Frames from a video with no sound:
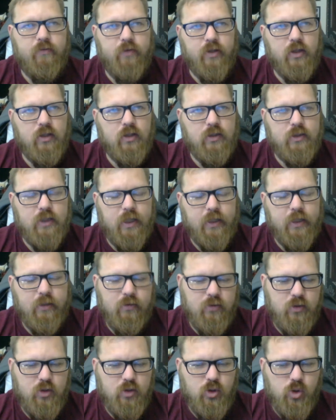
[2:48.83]
it looks like,
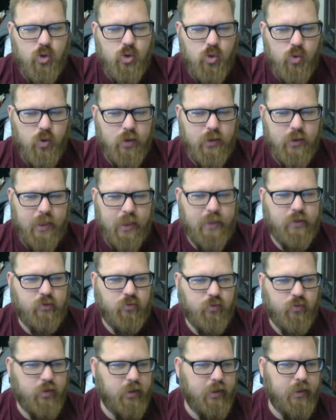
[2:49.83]
to entice
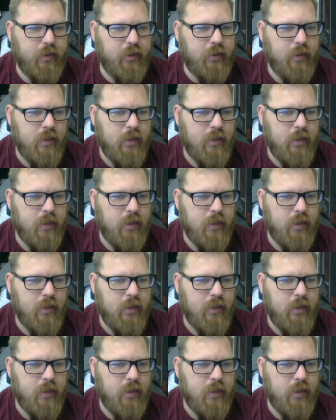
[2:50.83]
really